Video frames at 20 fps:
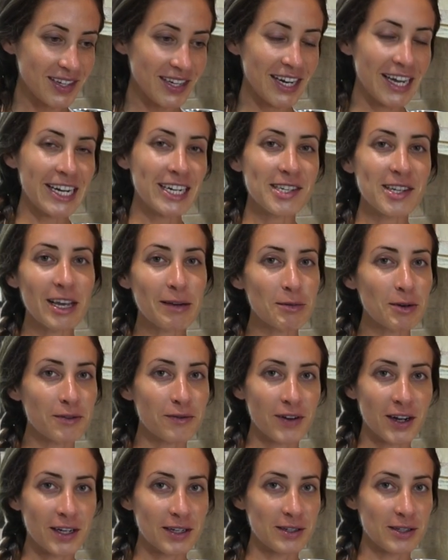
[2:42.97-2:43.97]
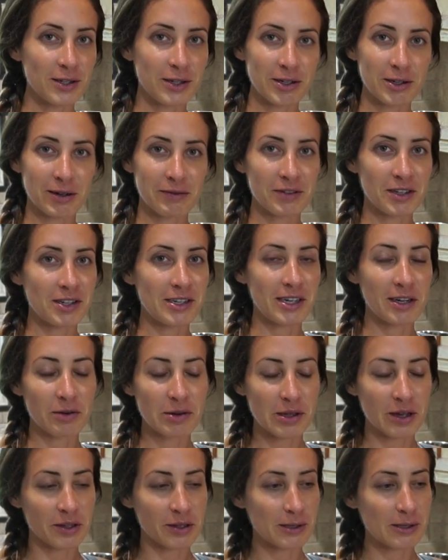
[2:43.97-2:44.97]
And it's a lot more fun too. You don't have to deal
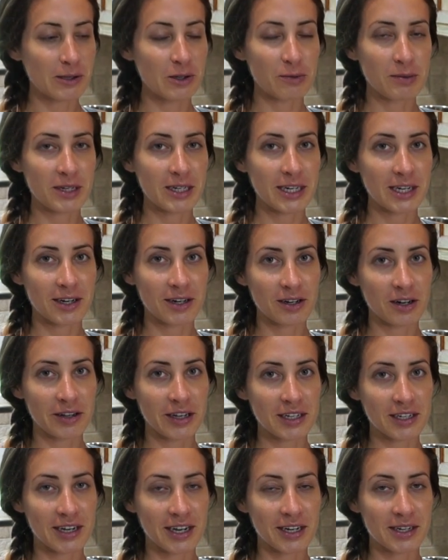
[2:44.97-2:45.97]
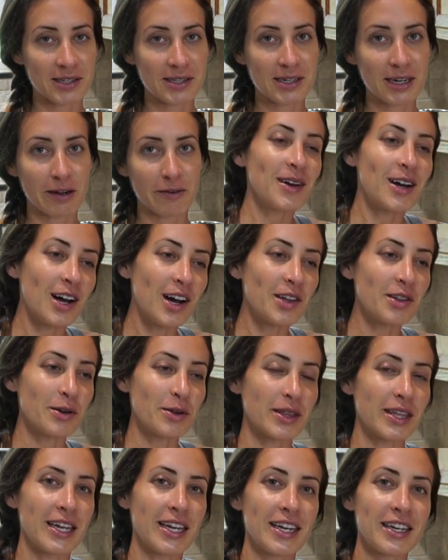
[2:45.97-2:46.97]
with all the scuba gear and all that kind of stuff.
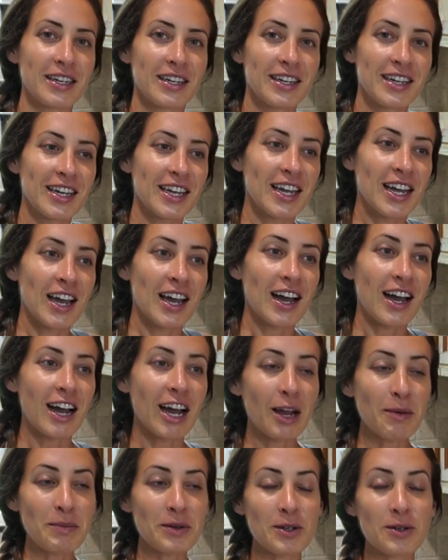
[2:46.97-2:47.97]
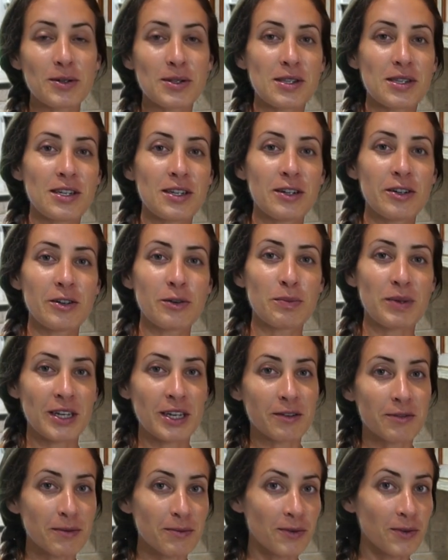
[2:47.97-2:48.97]
Other thing, I'm used to
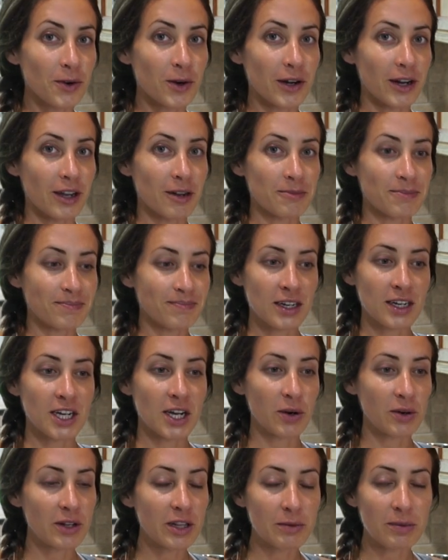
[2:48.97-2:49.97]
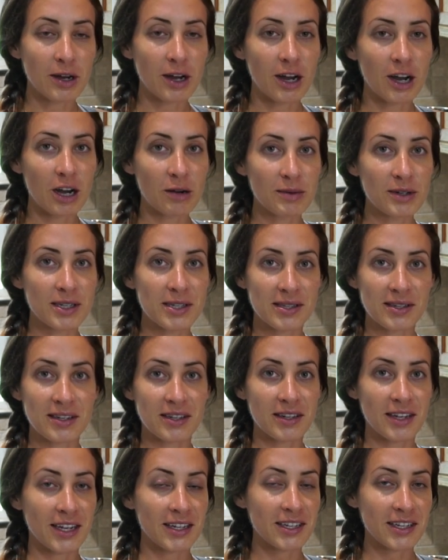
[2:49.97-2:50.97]
being from Florida, going to the Bahamas
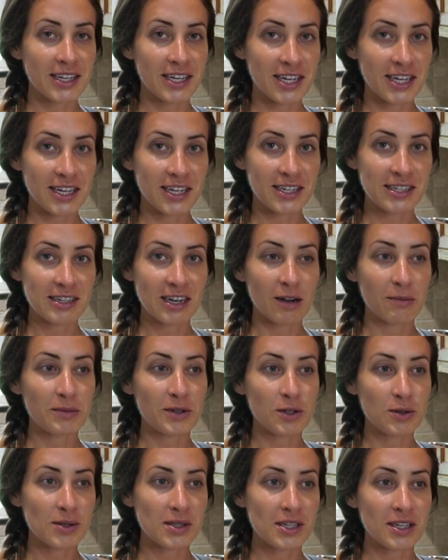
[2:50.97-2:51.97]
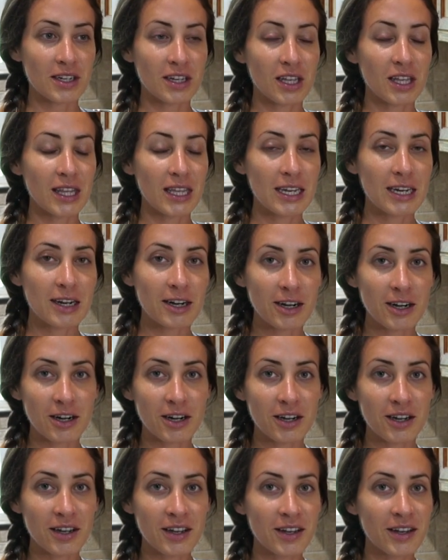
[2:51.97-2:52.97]
and the Keys. I'm used to
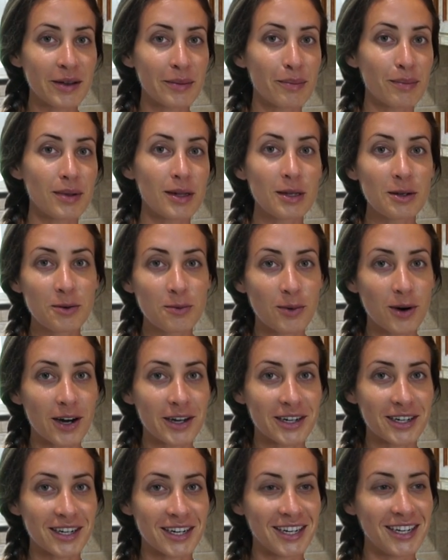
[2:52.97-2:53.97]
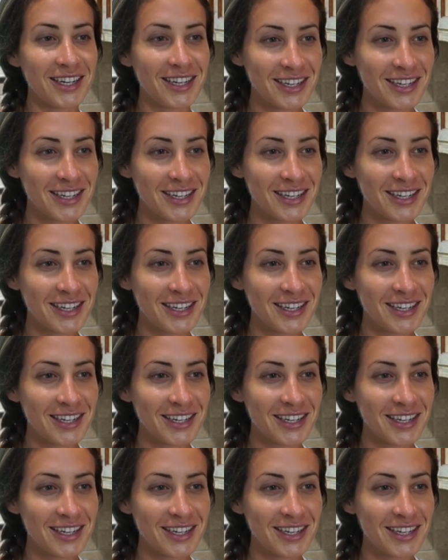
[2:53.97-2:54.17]
clear blue water.